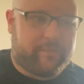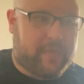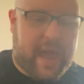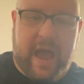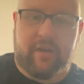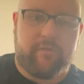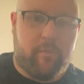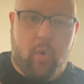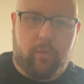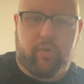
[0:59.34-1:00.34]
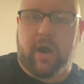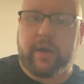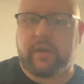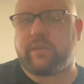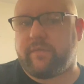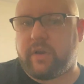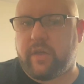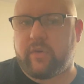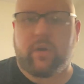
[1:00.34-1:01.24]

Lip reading: have more product of another,